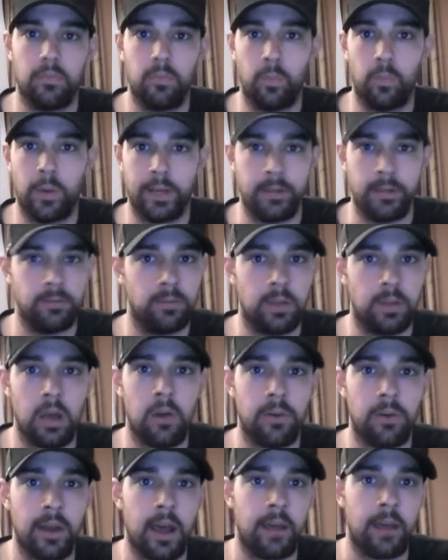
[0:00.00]
when you
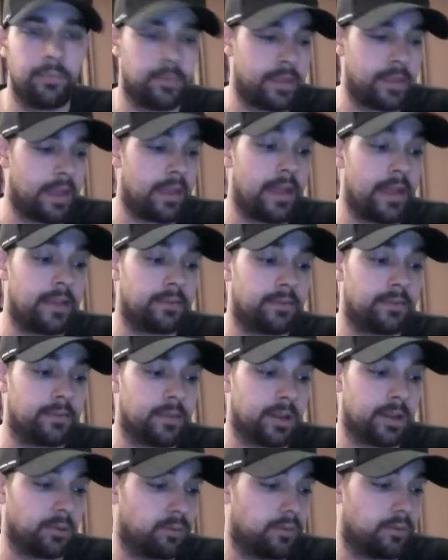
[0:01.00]
load up, now that,
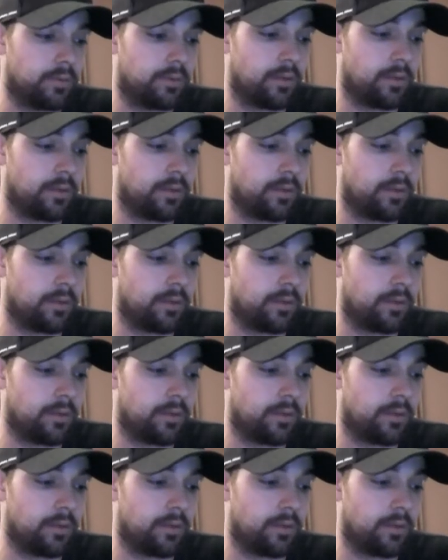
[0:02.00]
though,